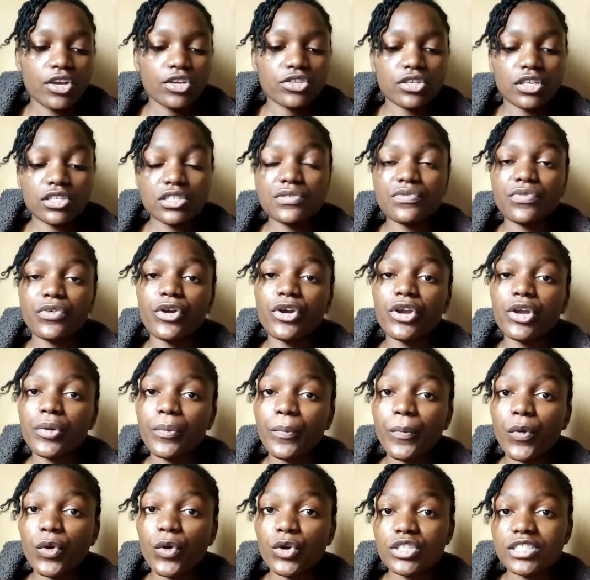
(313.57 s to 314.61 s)
So it's very
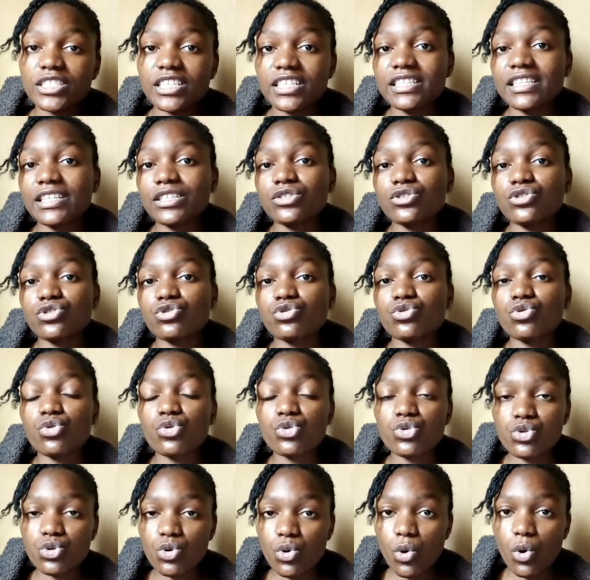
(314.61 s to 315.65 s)
important that
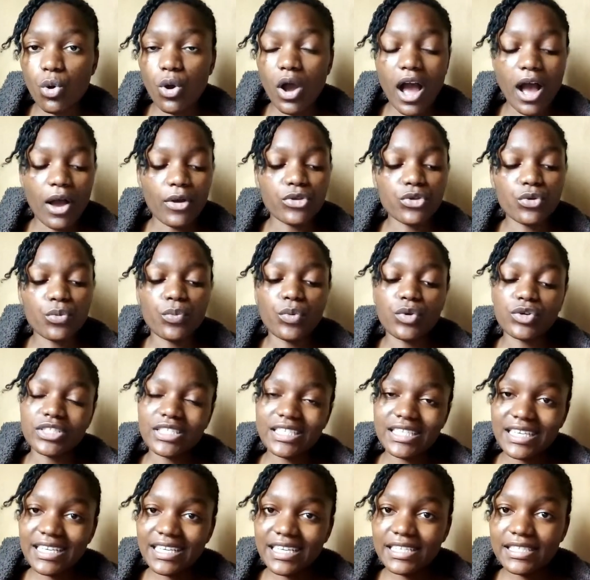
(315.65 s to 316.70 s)
you know how your
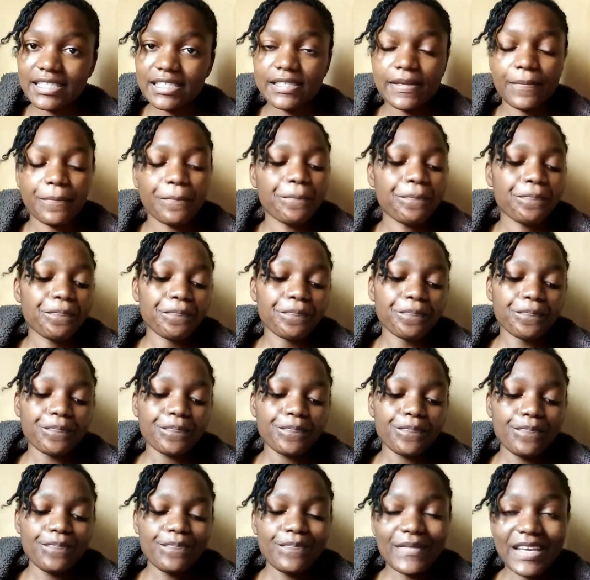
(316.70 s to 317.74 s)
body is
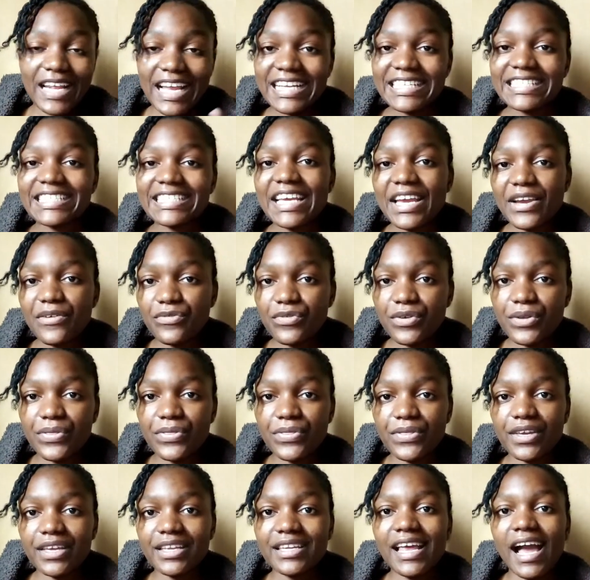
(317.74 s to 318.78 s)
and
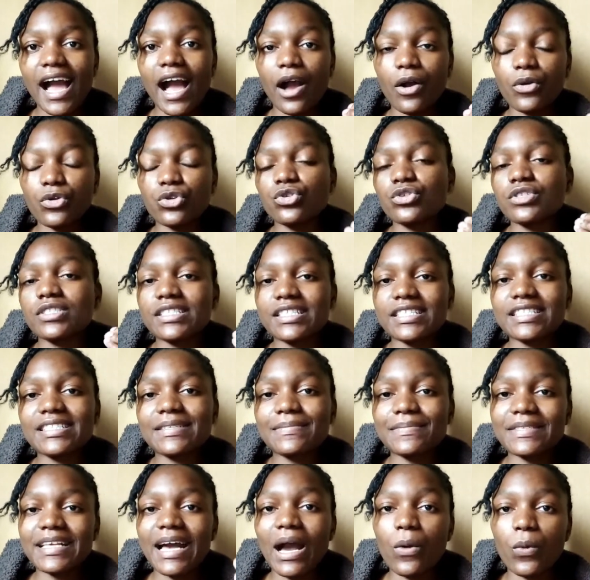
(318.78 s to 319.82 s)
everything, how your
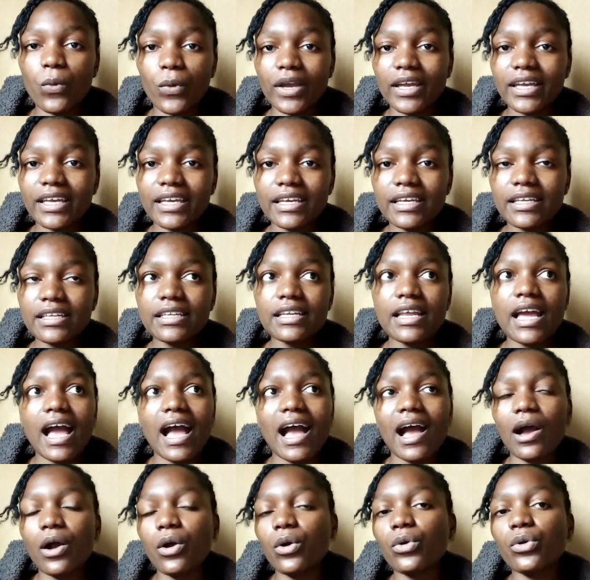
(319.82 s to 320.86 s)
systems are working,
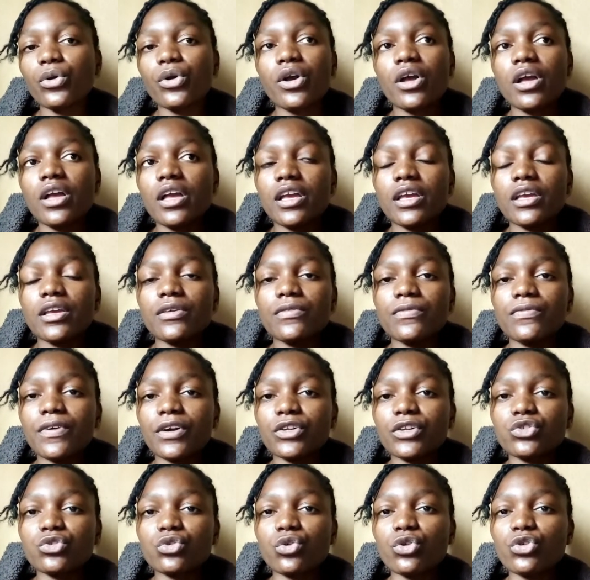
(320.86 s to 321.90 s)
how if
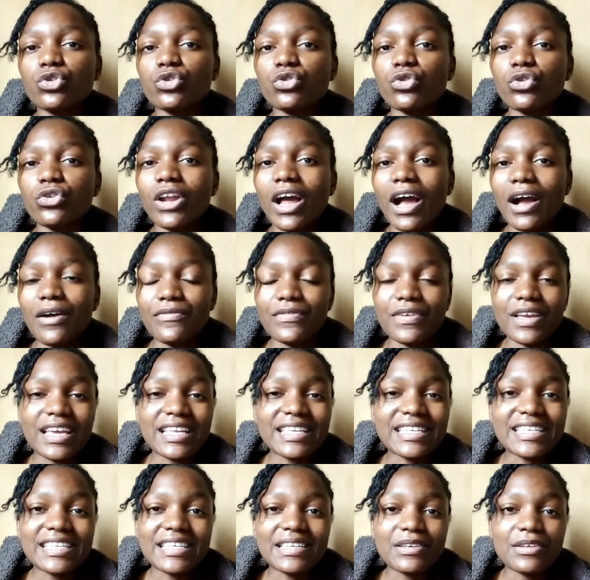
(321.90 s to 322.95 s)
at all you don't have
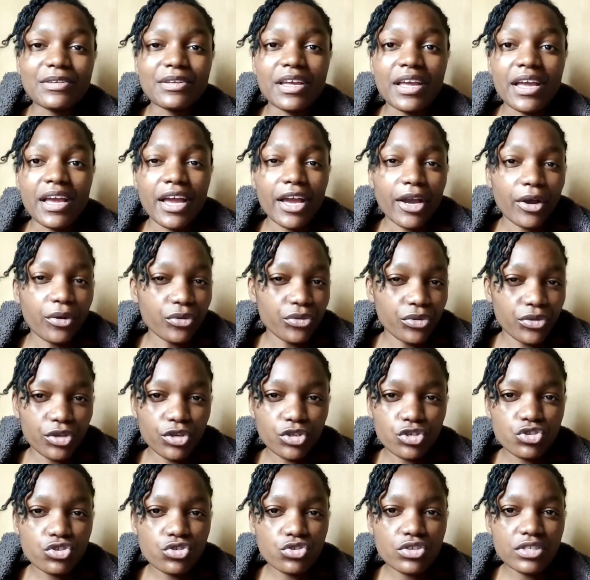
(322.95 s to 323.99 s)
any health
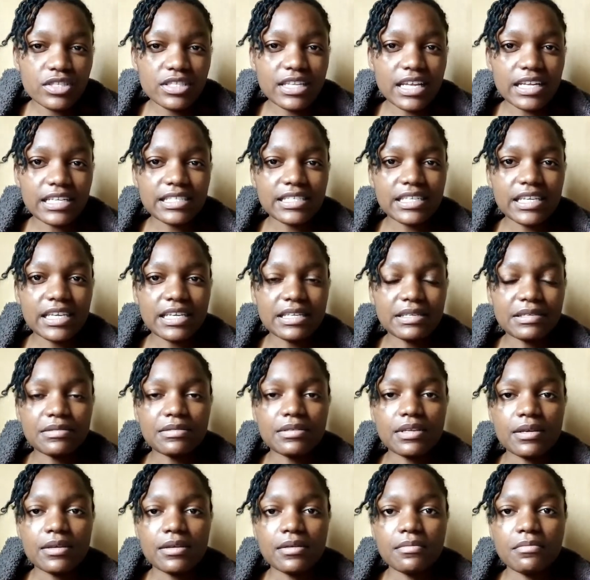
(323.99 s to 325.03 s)
issues that
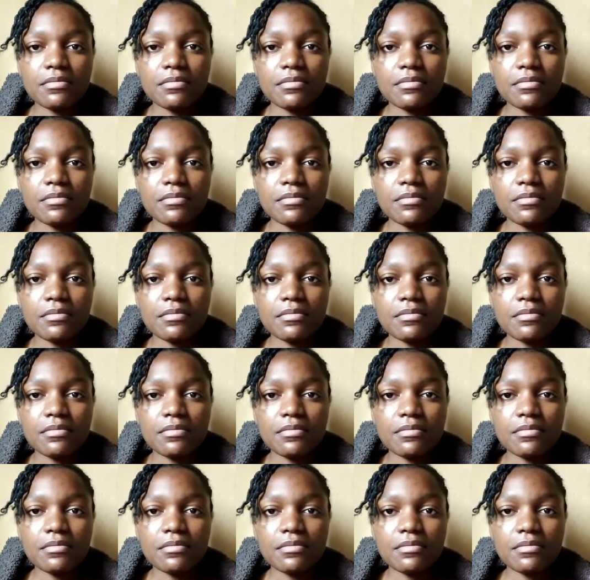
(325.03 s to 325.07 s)
can